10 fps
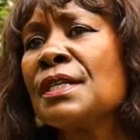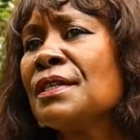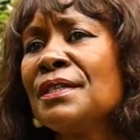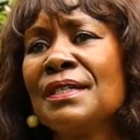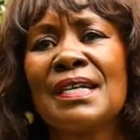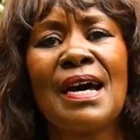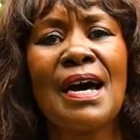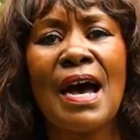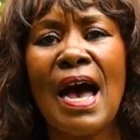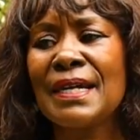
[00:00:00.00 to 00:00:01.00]
and
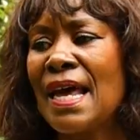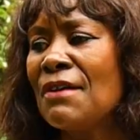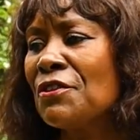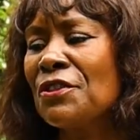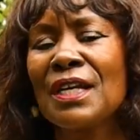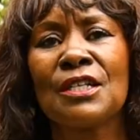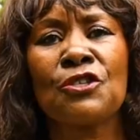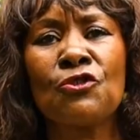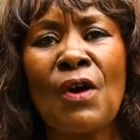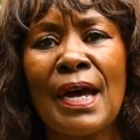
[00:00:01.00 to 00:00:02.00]
everything is
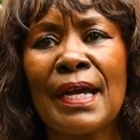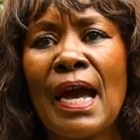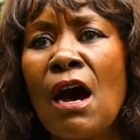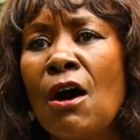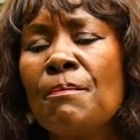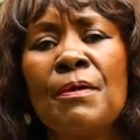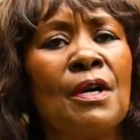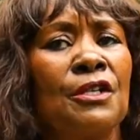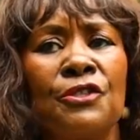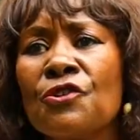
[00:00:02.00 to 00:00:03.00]
drying up,
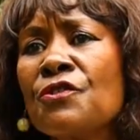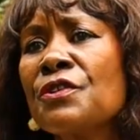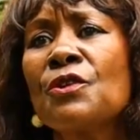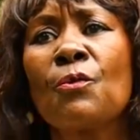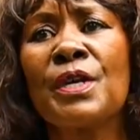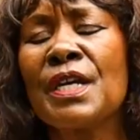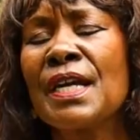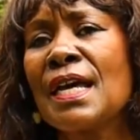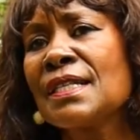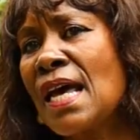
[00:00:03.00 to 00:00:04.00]
during the
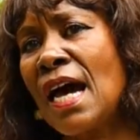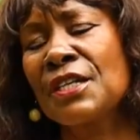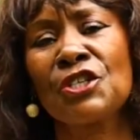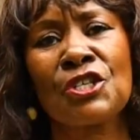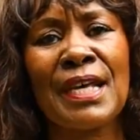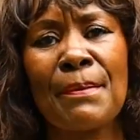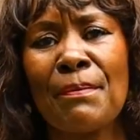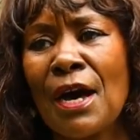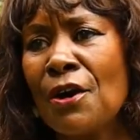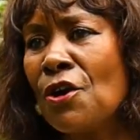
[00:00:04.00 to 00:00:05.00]
weekends, I just get
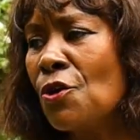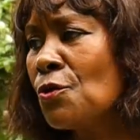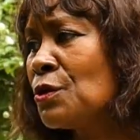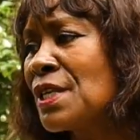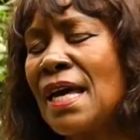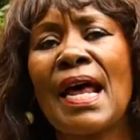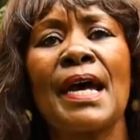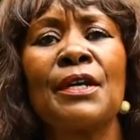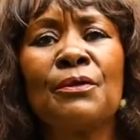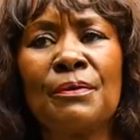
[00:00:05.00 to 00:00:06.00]
my hose and I
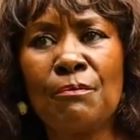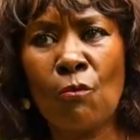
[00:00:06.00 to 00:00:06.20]
can